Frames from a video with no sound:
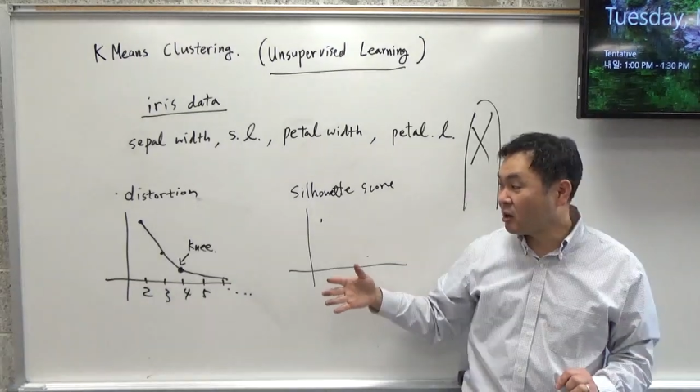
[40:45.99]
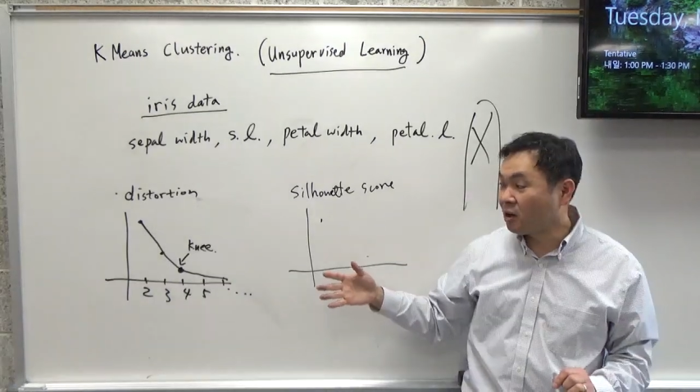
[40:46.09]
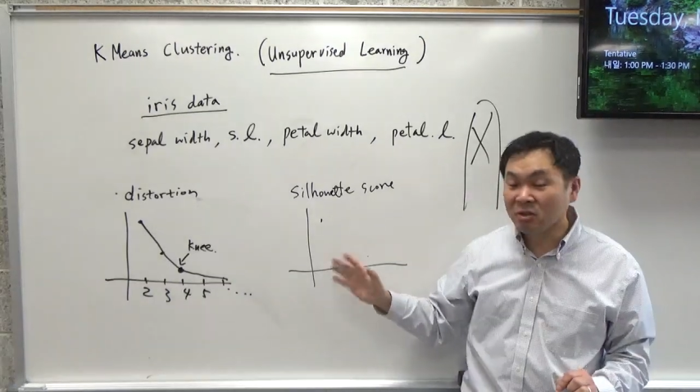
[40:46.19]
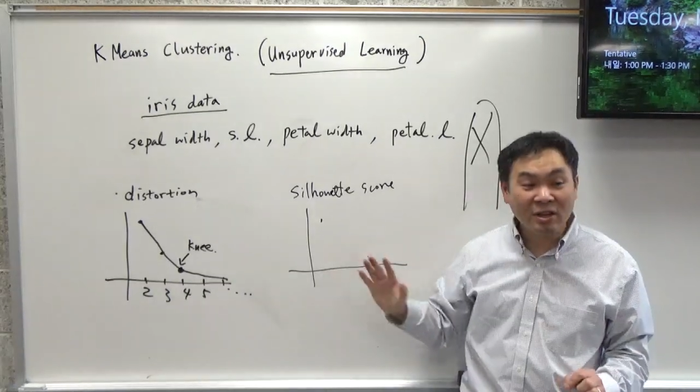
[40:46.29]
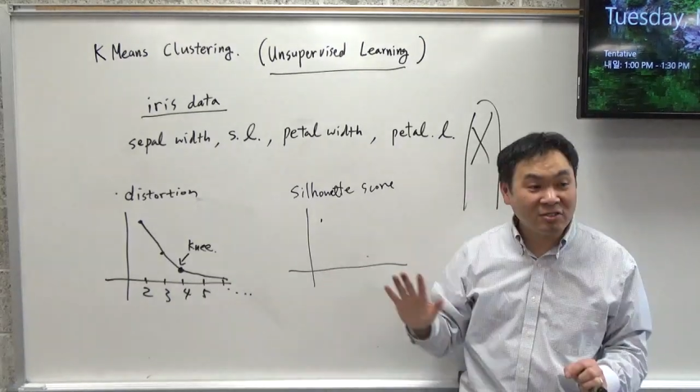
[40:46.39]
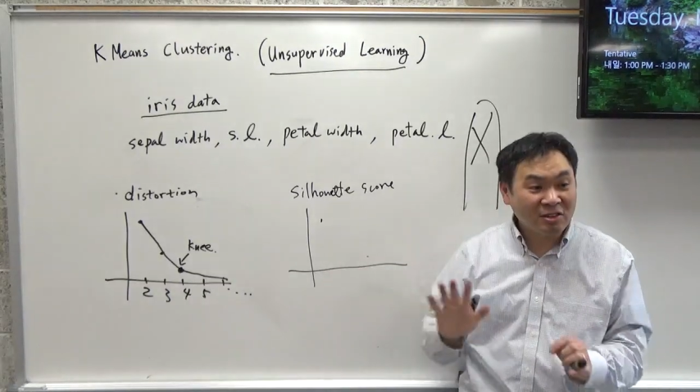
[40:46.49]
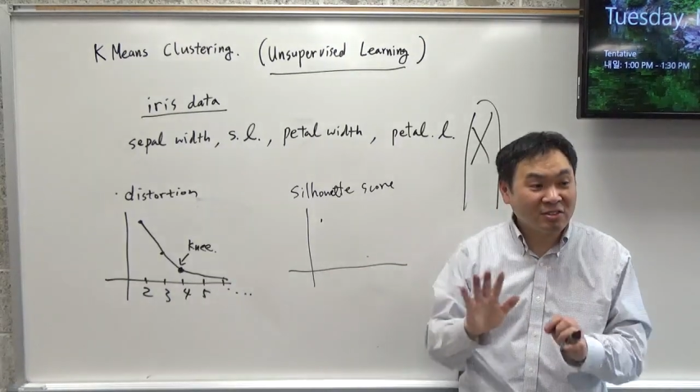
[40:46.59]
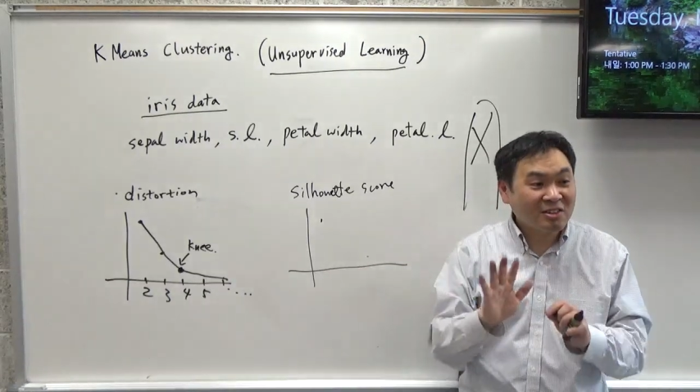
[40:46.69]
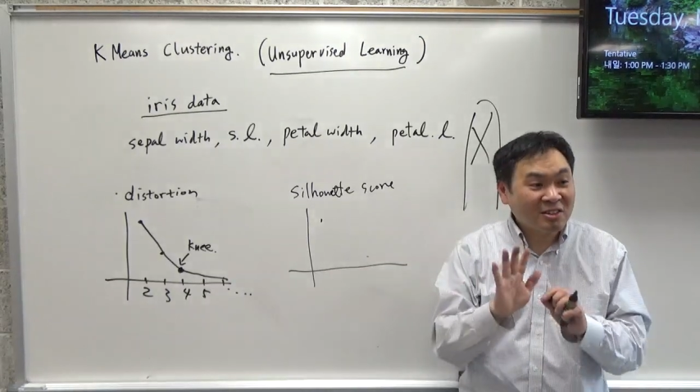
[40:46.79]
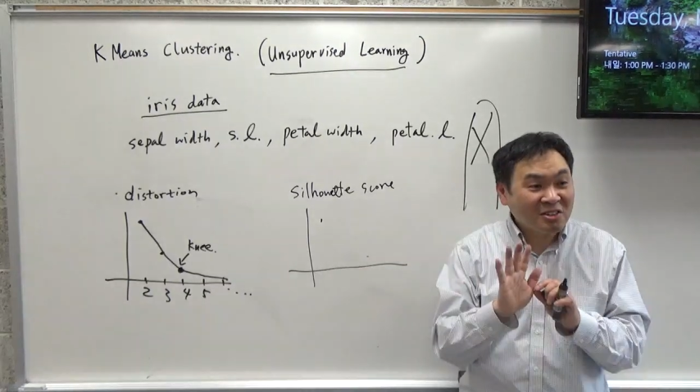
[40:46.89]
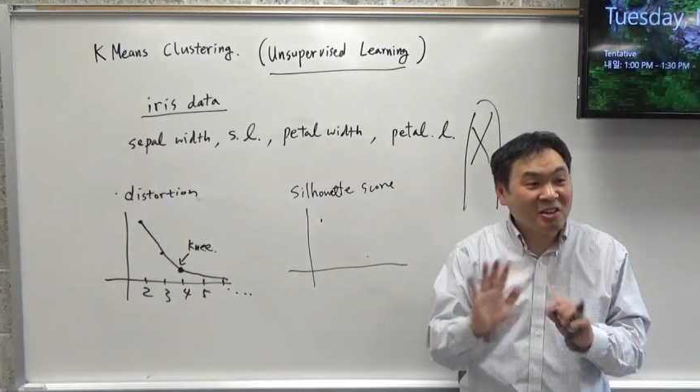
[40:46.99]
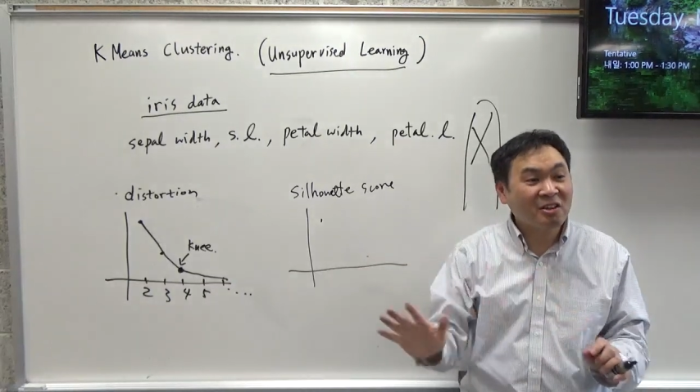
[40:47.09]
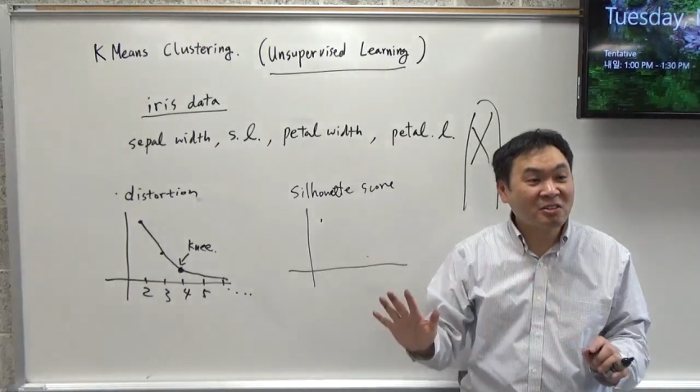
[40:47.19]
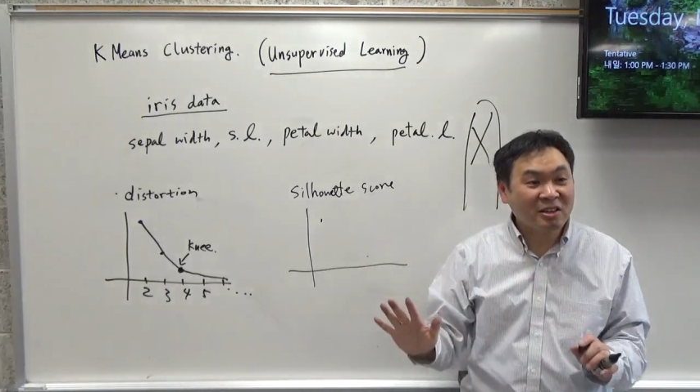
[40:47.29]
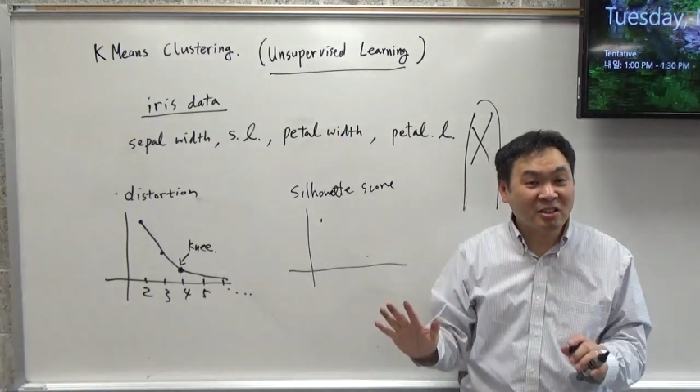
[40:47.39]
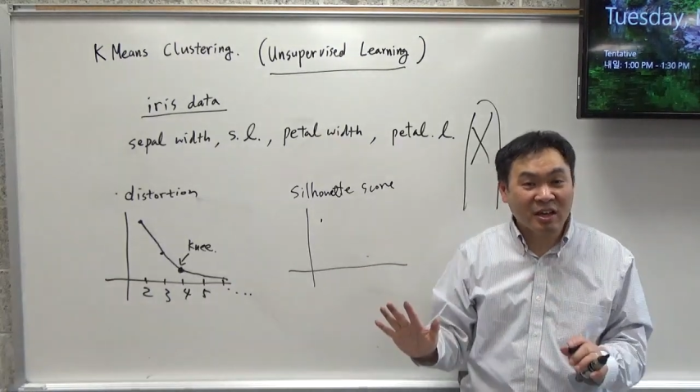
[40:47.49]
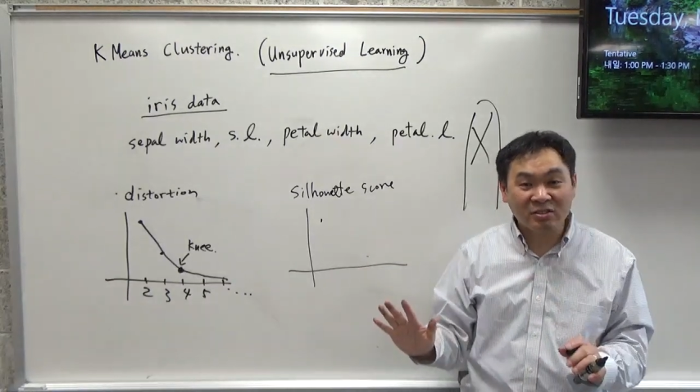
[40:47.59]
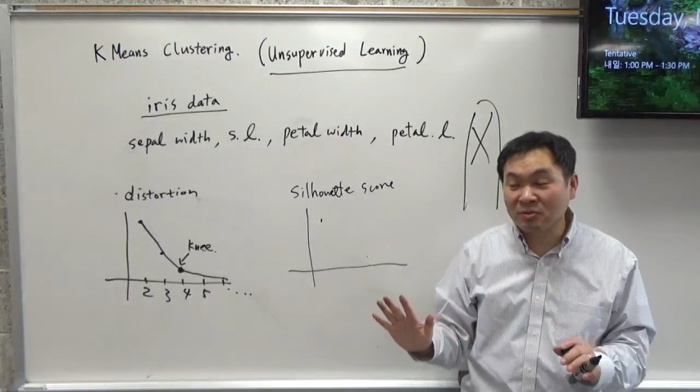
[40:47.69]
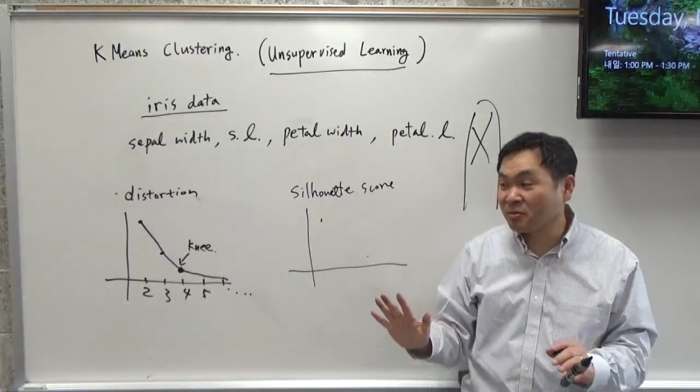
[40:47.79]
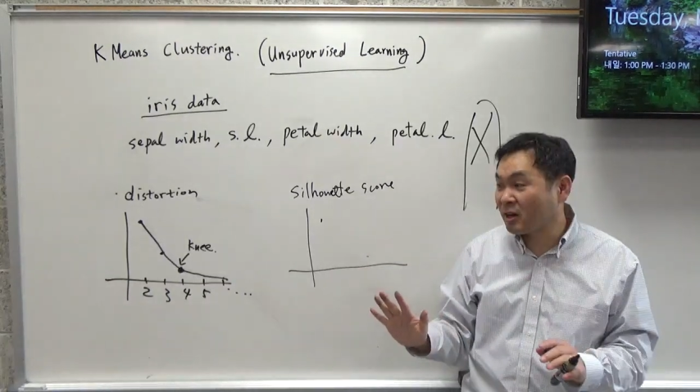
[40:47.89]
unless it's clearly
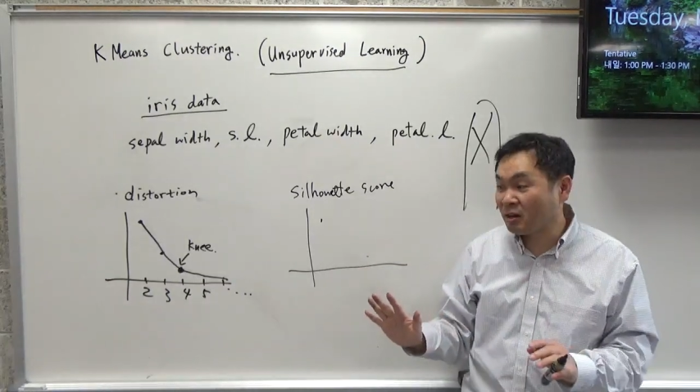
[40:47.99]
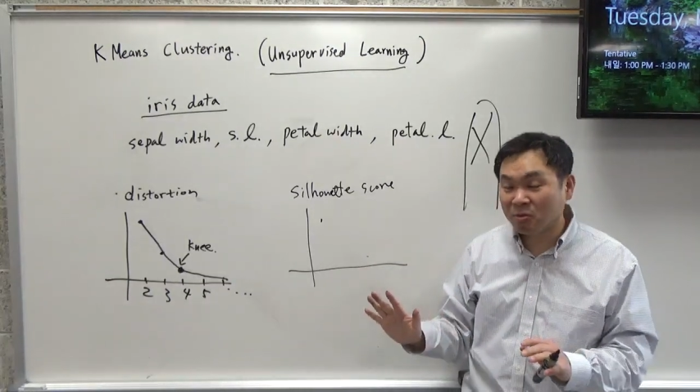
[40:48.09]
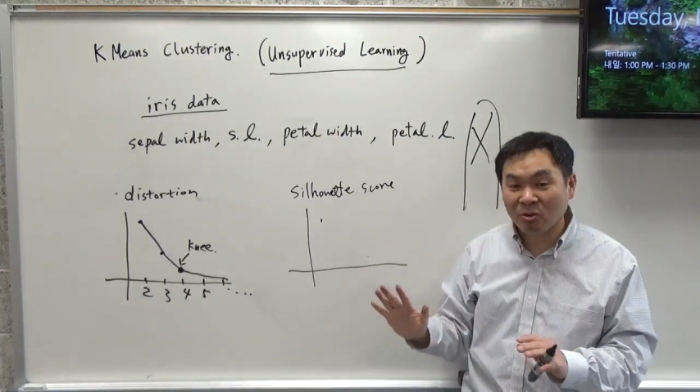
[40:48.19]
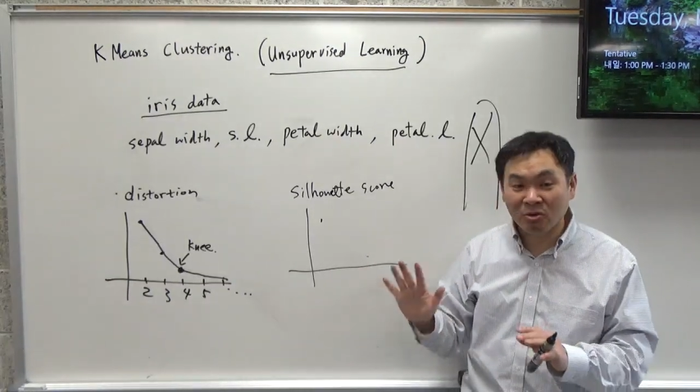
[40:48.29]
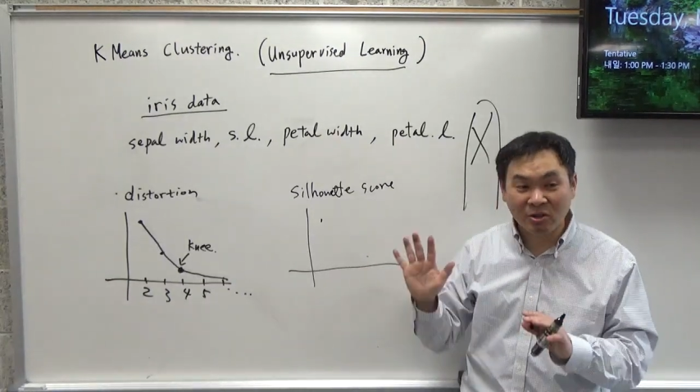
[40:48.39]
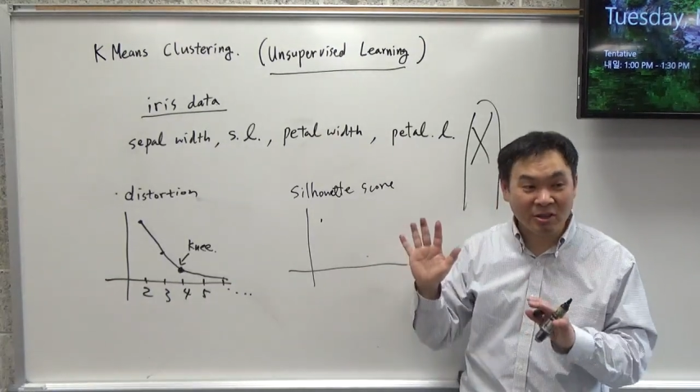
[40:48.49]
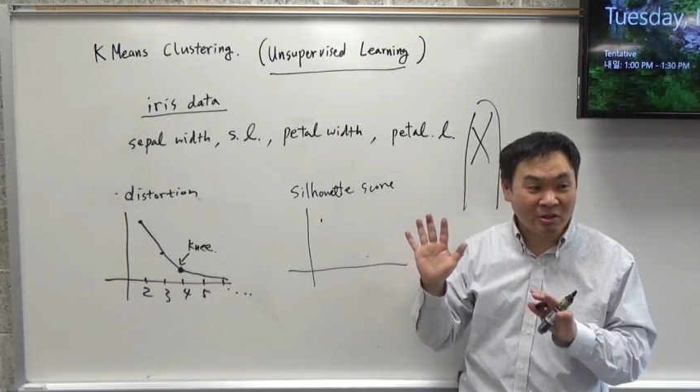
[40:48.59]
classifiable